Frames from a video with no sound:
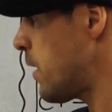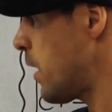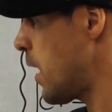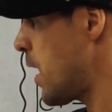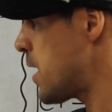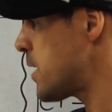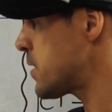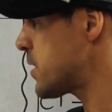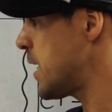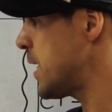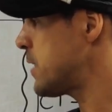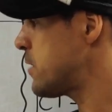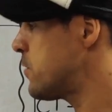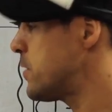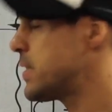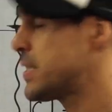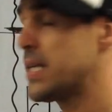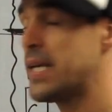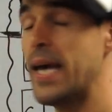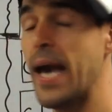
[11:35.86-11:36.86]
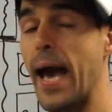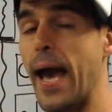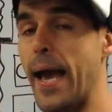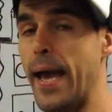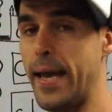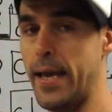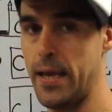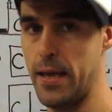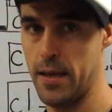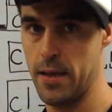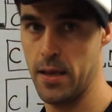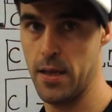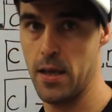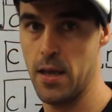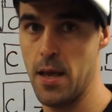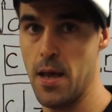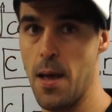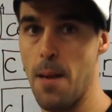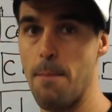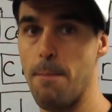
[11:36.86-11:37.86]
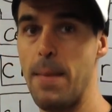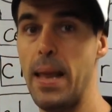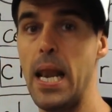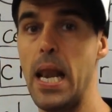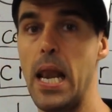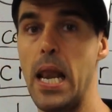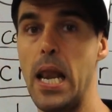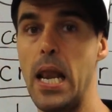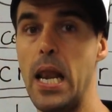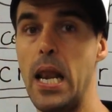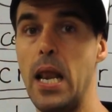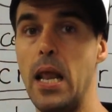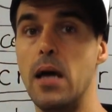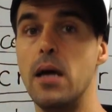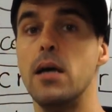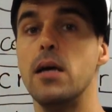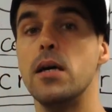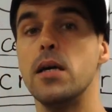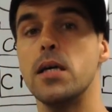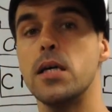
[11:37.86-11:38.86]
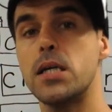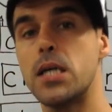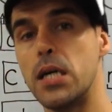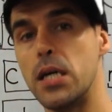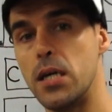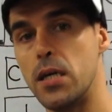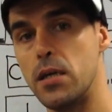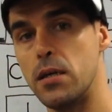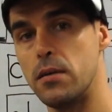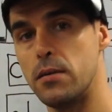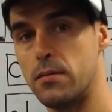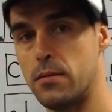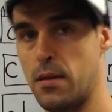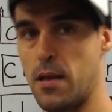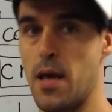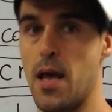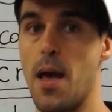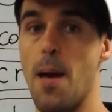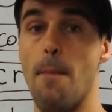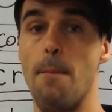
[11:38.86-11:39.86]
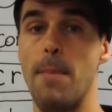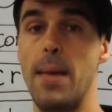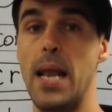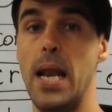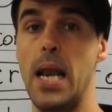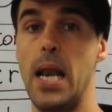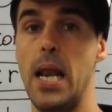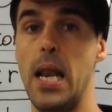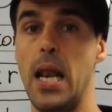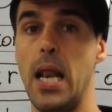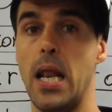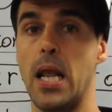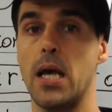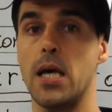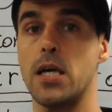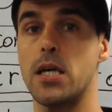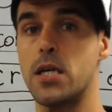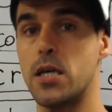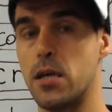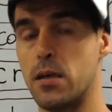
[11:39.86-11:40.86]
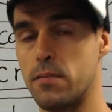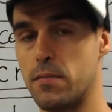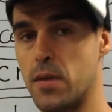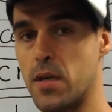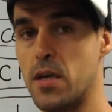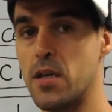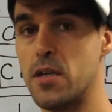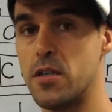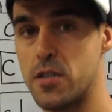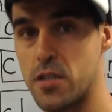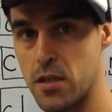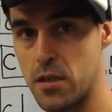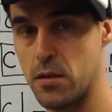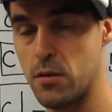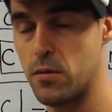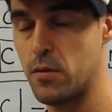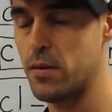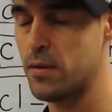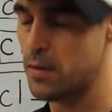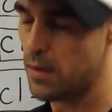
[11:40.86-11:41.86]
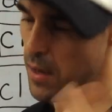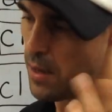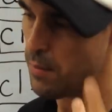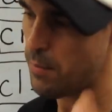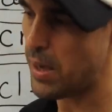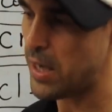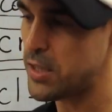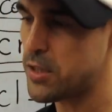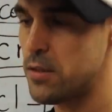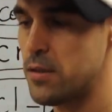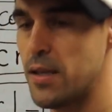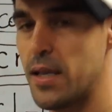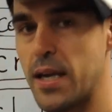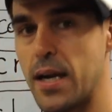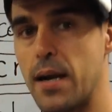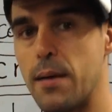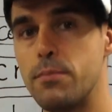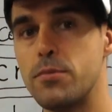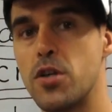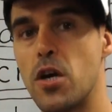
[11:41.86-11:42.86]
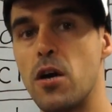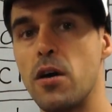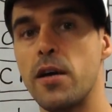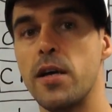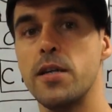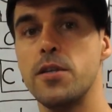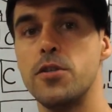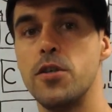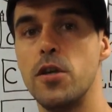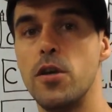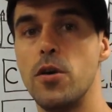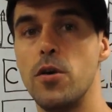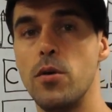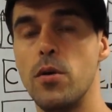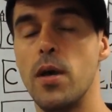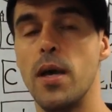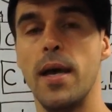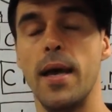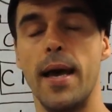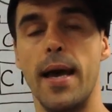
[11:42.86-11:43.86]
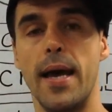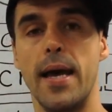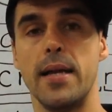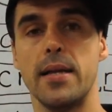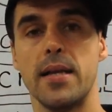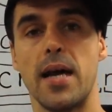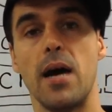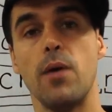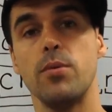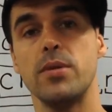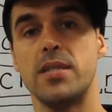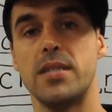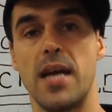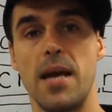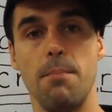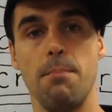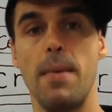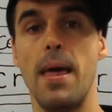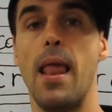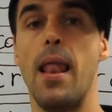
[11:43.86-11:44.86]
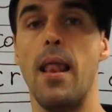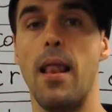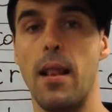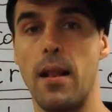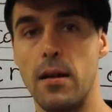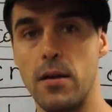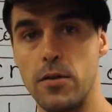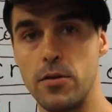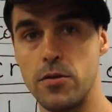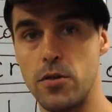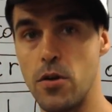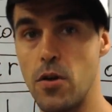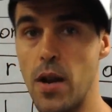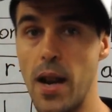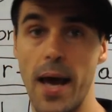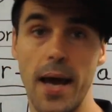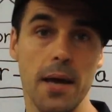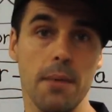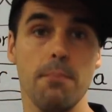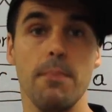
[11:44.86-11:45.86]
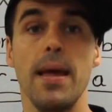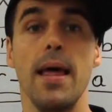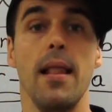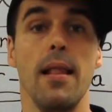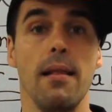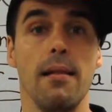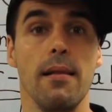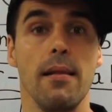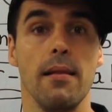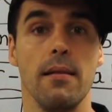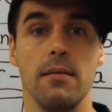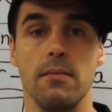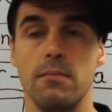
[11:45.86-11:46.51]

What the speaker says: the last letter is a K, milk, milk. So imagine that I'm talking to you and I would say mill. Do you like mill?